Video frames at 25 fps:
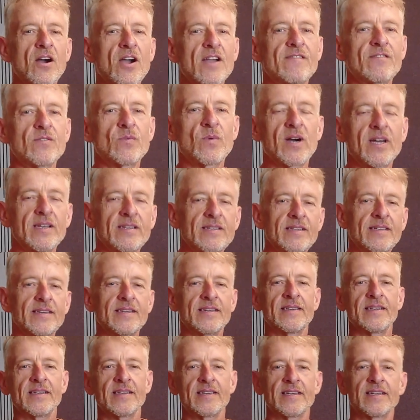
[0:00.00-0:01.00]
Hi everyone,
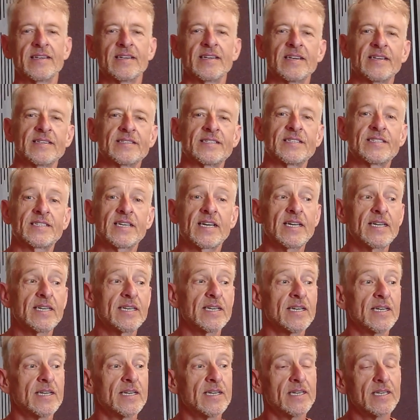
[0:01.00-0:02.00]

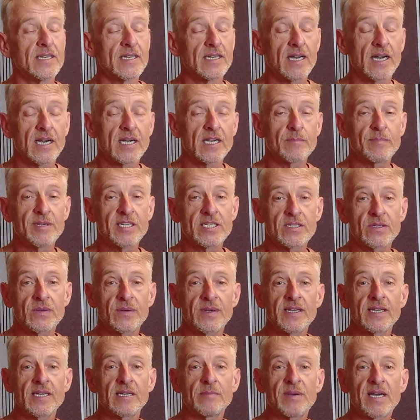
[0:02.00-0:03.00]
today I'm going to be
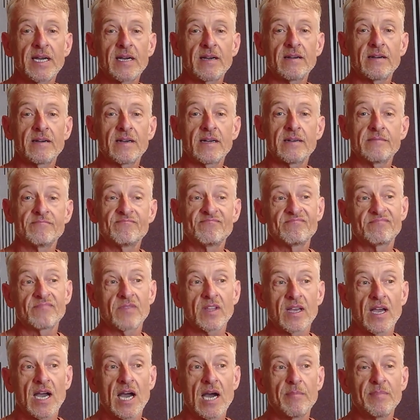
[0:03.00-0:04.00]
doing about
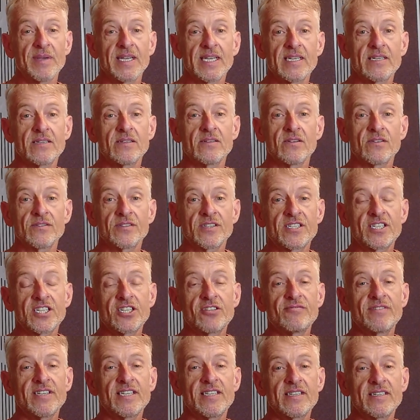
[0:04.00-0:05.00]
humming on the
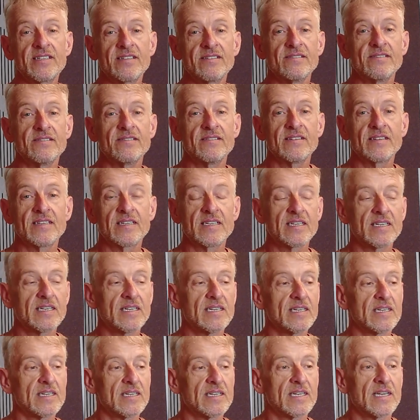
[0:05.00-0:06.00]
didgeridoo,
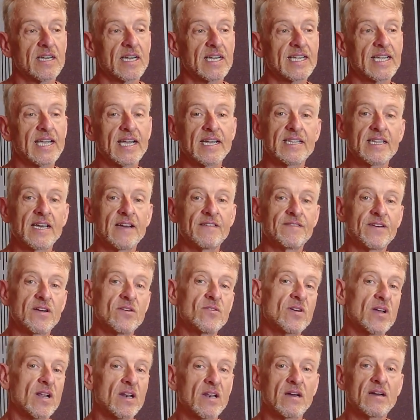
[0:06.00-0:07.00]
getting that
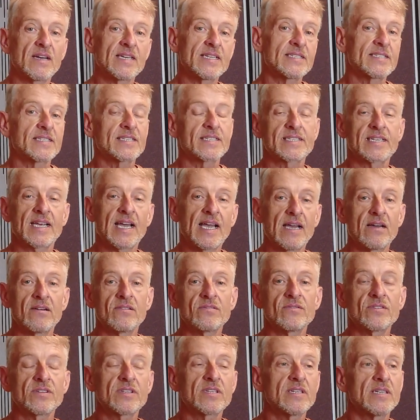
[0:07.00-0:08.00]
vocalized
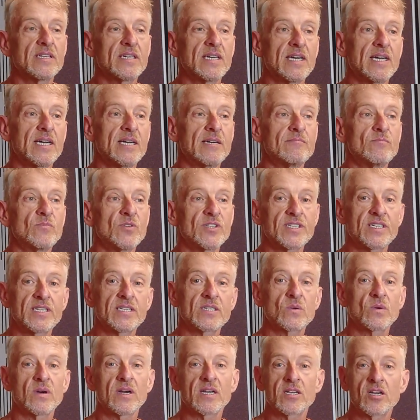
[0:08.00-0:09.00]
sound, which
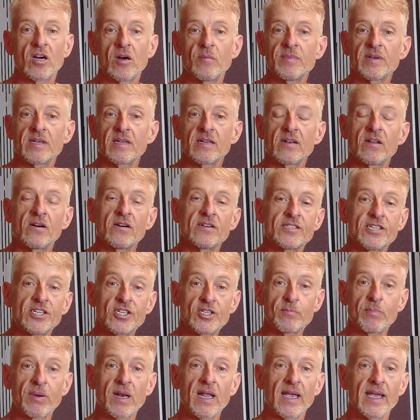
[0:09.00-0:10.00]
is quite common in a lot of
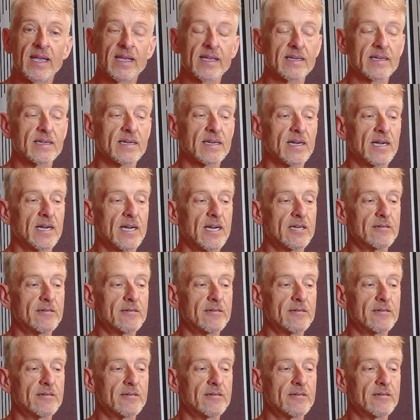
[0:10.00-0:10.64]
didge playing.